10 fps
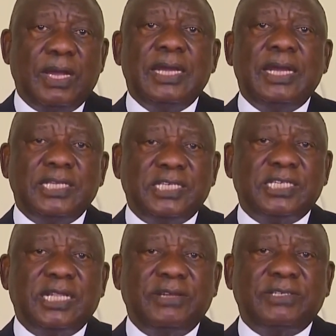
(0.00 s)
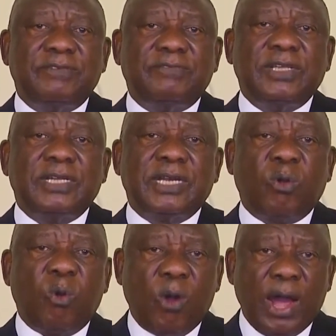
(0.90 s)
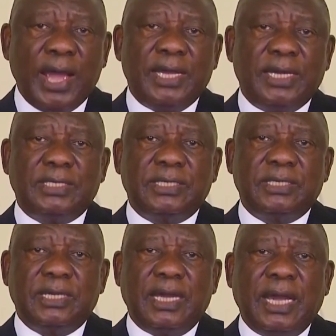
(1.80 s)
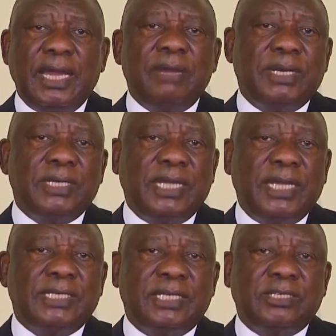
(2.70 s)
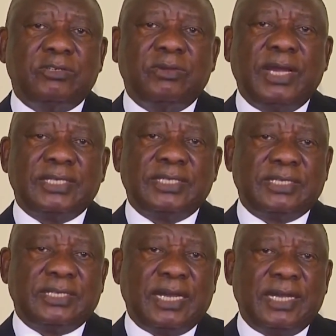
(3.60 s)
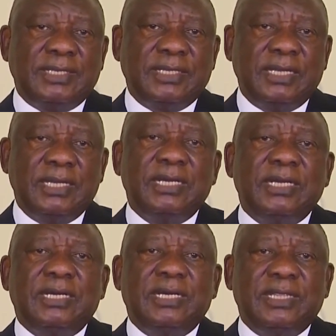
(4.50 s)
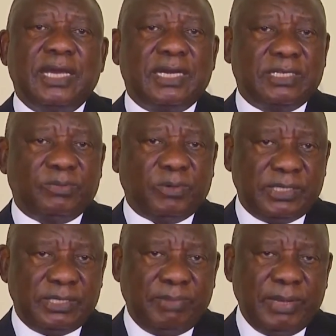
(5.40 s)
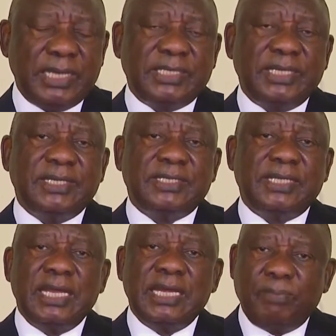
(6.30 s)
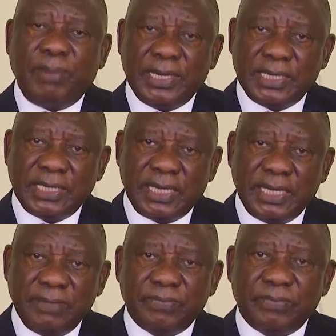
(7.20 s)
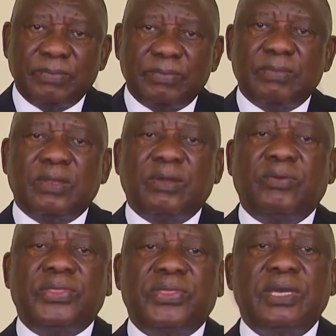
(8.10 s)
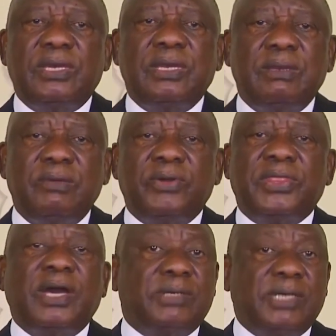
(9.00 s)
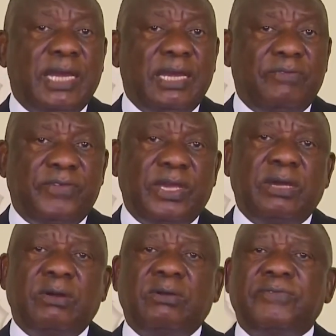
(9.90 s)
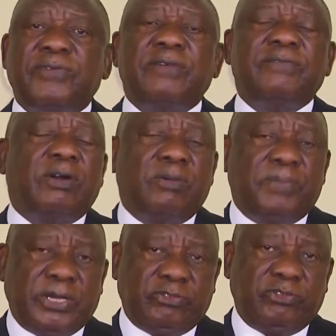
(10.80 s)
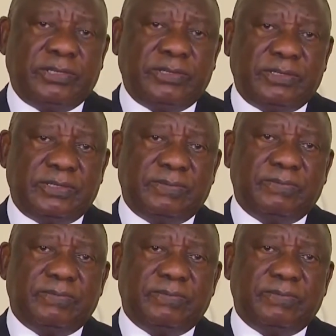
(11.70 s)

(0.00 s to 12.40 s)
and legislatively required and mandated to exercise their responsibilities independently within, without any fear or favor or prejudice.